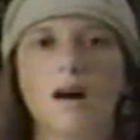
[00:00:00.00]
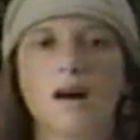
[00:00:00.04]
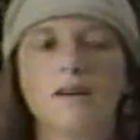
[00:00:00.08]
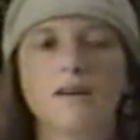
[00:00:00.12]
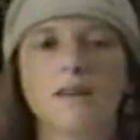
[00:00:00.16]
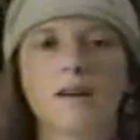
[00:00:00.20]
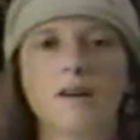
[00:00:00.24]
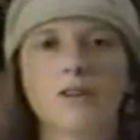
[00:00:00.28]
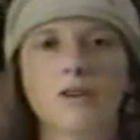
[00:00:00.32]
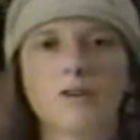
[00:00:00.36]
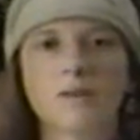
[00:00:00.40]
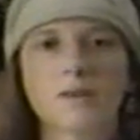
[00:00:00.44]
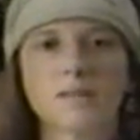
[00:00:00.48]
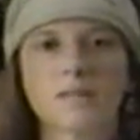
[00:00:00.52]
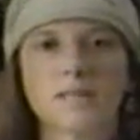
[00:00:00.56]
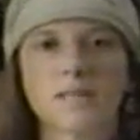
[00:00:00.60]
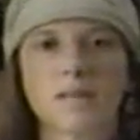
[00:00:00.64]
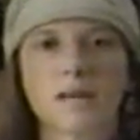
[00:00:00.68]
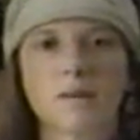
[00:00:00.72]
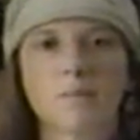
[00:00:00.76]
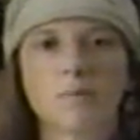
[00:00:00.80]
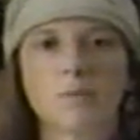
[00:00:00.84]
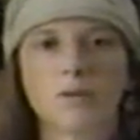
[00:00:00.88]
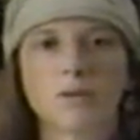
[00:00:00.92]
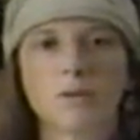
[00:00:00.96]
Another
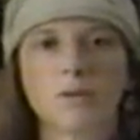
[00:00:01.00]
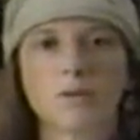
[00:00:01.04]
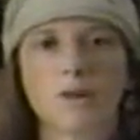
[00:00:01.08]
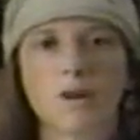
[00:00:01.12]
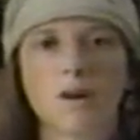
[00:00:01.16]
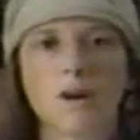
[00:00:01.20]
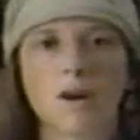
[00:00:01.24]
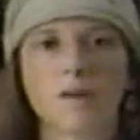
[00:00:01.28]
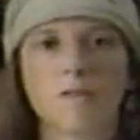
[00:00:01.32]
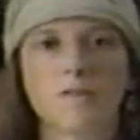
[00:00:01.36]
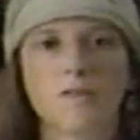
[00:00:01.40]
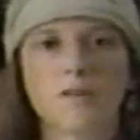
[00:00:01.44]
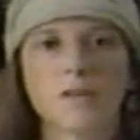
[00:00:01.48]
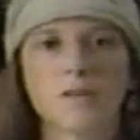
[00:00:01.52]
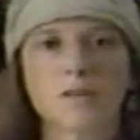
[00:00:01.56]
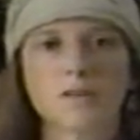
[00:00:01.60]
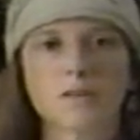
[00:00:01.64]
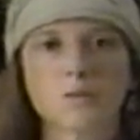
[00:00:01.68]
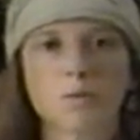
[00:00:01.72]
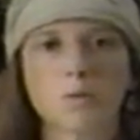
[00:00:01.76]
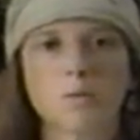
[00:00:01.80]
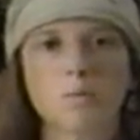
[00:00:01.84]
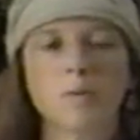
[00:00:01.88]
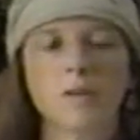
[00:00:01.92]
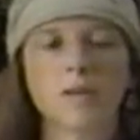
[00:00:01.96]
example of
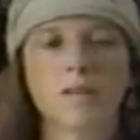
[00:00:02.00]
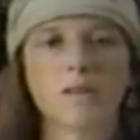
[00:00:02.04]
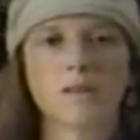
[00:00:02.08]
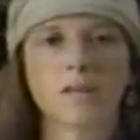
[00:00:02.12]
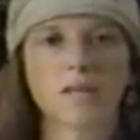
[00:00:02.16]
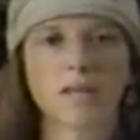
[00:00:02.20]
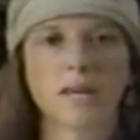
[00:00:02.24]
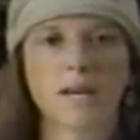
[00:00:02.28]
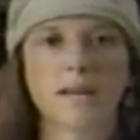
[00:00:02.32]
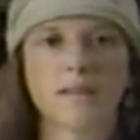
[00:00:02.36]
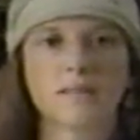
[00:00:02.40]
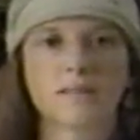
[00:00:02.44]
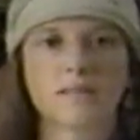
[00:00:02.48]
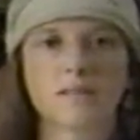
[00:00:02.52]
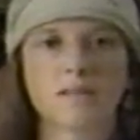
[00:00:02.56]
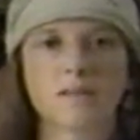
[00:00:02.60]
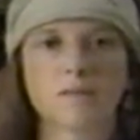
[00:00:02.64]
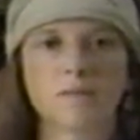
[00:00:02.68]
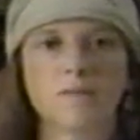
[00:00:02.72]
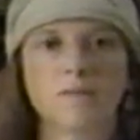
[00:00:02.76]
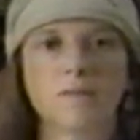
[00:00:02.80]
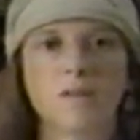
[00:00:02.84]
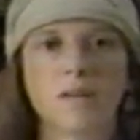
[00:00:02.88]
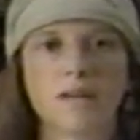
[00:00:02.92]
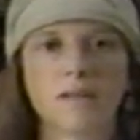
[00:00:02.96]
this would be in the case
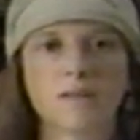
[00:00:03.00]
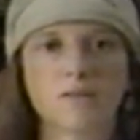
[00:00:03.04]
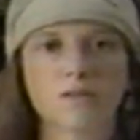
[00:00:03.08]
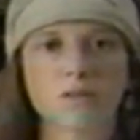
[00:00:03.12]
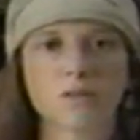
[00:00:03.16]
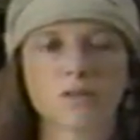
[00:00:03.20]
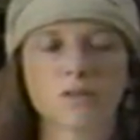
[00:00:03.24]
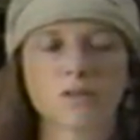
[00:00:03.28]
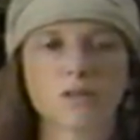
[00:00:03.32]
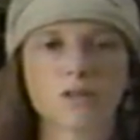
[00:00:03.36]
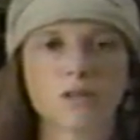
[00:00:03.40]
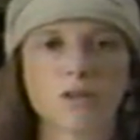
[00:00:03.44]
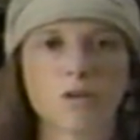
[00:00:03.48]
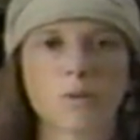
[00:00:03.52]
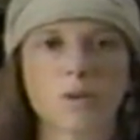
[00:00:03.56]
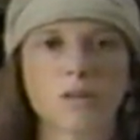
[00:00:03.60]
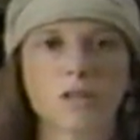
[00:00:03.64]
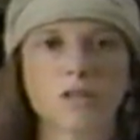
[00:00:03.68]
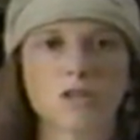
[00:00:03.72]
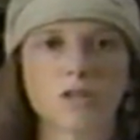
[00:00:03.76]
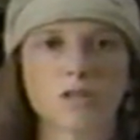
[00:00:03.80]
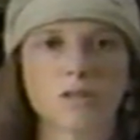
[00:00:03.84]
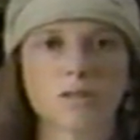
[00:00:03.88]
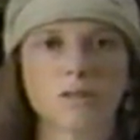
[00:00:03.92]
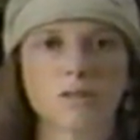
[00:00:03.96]
of nasal
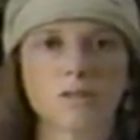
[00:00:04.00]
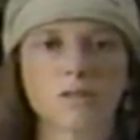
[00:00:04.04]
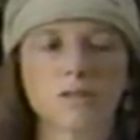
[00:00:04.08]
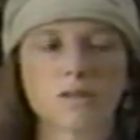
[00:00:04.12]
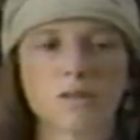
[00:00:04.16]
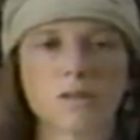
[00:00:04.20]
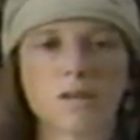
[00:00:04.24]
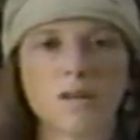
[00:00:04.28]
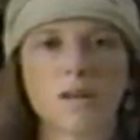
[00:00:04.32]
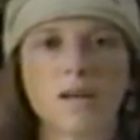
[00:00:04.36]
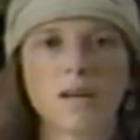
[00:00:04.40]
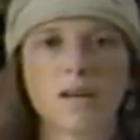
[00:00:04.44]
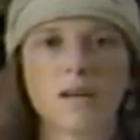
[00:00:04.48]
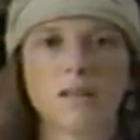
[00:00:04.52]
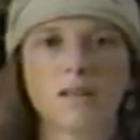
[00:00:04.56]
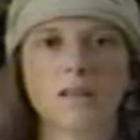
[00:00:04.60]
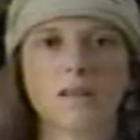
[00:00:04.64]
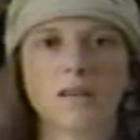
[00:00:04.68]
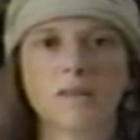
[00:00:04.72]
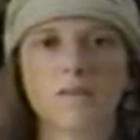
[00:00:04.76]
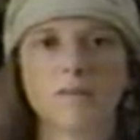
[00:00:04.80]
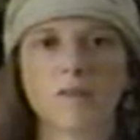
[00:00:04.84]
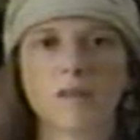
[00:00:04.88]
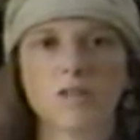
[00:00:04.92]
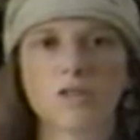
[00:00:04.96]
secretions. In
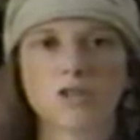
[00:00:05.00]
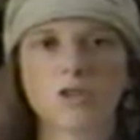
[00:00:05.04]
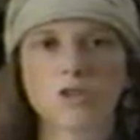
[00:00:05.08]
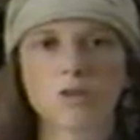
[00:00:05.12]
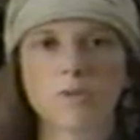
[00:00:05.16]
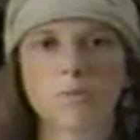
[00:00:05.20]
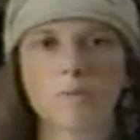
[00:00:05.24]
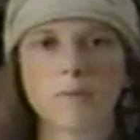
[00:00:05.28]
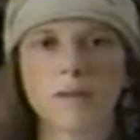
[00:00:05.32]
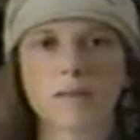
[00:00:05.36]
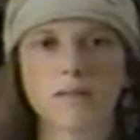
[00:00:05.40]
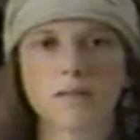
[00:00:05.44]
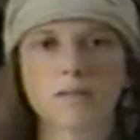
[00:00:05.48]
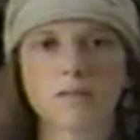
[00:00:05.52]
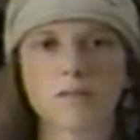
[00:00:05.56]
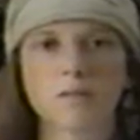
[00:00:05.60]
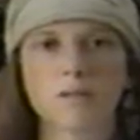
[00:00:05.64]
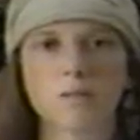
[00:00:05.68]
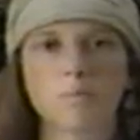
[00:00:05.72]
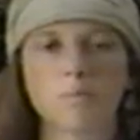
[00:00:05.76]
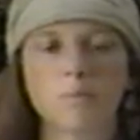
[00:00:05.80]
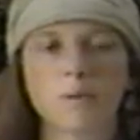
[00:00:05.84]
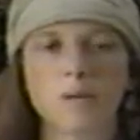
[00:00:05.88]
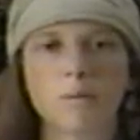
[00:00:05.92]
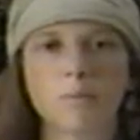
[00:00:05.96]
conventional
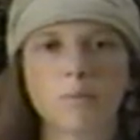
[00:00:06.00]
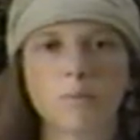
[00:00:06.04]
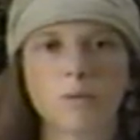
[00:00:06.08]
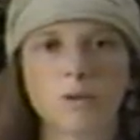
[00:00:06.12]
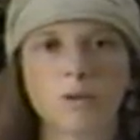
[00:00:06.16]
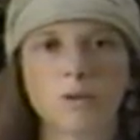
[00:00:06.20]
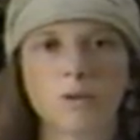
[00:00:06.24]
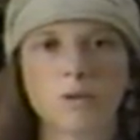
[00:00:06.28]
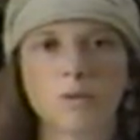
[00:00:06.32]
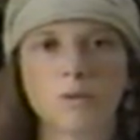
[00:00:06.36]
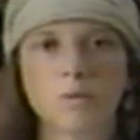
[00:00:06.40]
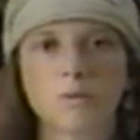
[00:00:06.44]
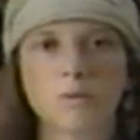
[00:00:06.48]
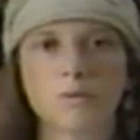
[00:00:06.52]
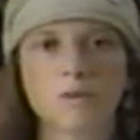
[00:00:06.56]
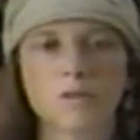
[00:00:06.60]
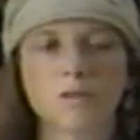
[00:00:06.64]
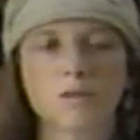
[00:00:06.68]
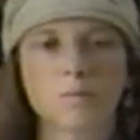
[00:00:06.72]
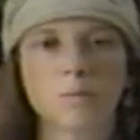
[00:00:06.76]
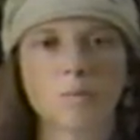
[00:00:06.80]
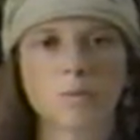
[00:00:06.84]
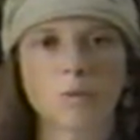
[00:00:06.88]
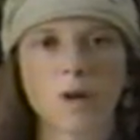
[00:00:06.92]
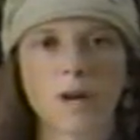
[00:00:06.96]
medicine, people use
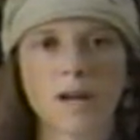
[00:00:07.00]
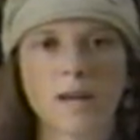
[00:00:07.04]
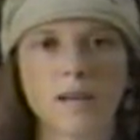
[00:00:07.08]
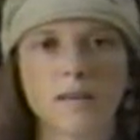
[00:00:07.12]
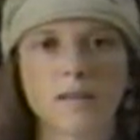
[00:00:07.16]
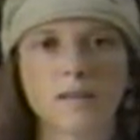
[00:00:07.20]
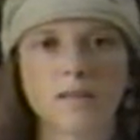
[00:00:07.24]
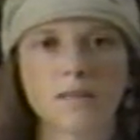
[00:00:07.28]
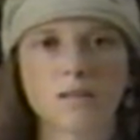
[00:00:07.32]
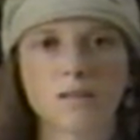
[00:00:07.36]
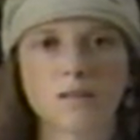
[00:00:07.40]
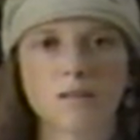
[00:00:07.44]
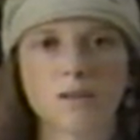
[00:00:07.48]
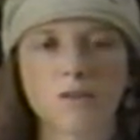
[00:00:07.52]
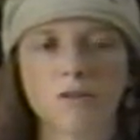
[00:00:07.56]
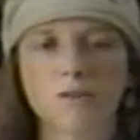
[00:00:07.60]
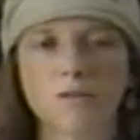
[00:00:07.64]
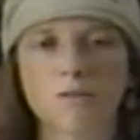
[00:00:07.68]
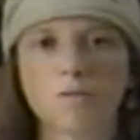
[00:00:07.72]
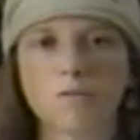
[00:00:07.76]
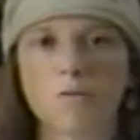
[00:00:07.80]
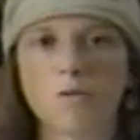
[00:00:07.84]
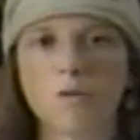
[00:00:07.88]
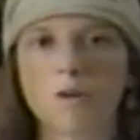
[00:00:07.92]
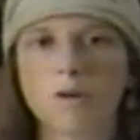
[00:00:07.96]
sprays and
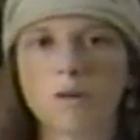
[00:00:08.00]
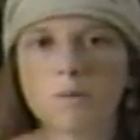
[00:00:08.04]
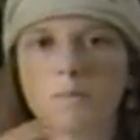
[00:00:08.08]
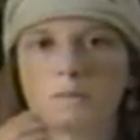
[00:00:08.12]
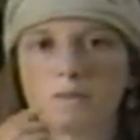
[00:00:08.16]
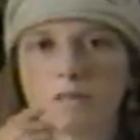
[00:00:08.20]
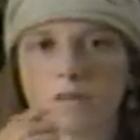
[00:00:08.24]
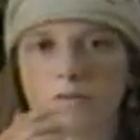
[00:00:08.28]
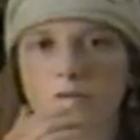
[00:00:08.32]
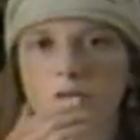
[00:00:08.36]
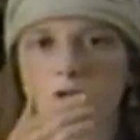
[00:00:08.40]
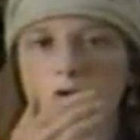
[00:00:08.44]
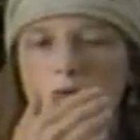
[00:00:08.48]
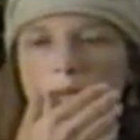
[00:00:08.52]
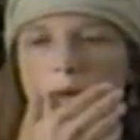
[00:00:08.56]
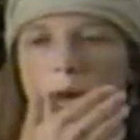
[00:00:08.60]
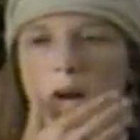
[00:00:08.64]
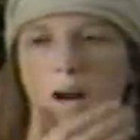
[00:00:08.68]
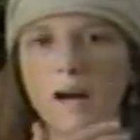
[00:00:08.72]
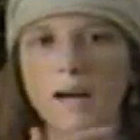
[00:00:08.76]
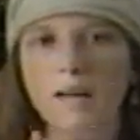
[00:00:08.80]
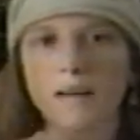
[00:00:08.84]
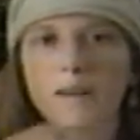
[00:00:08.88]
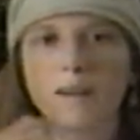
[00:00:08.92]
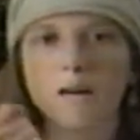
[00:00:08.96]
other forms of
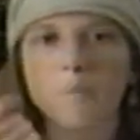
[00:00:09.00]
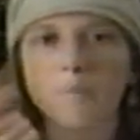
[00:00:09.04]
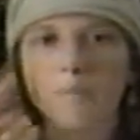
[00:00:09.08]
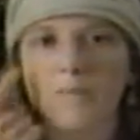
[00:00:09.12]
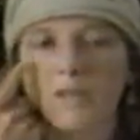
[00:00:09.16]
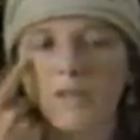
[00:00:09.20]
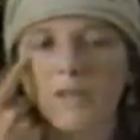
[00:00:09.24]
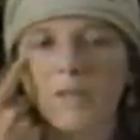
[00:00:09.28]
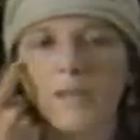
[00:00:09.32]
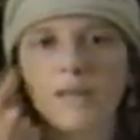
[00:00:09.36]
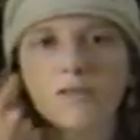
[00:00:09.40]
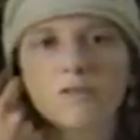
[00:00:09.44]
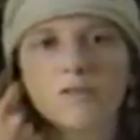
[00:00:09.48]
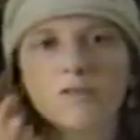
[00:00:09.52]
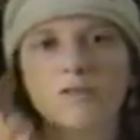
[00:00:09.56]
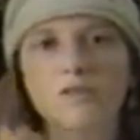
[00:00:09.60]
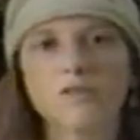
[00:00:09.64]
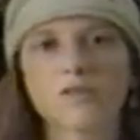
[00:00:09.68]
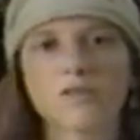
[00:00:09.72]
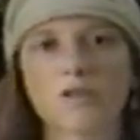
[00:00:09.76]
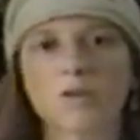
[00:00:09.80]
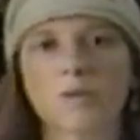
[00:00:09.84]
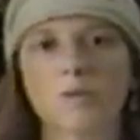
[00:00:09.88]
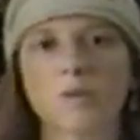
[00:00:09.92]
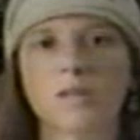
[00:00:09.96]
drying up the nasal
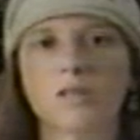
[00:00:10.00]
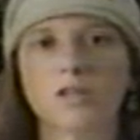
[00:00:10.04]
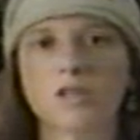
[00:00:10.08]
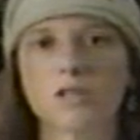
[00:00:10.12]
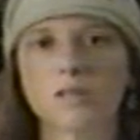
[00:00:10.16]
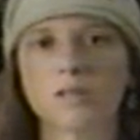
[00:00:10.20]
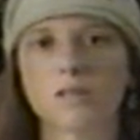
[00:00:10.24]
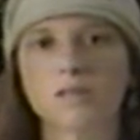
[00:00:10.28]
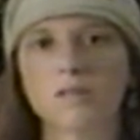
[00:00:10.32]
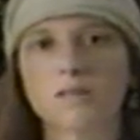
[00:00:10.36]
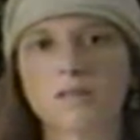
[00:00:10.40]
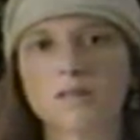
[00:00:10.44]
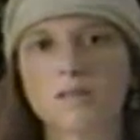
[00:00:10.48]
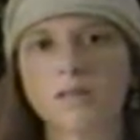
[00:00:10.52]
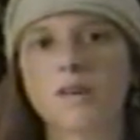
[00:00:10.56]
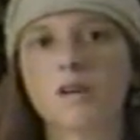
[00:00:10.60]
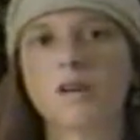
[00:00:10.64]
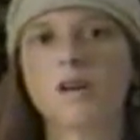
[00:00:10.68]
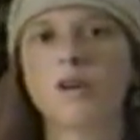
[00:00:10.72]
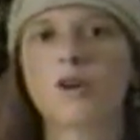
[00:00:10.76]
secretions.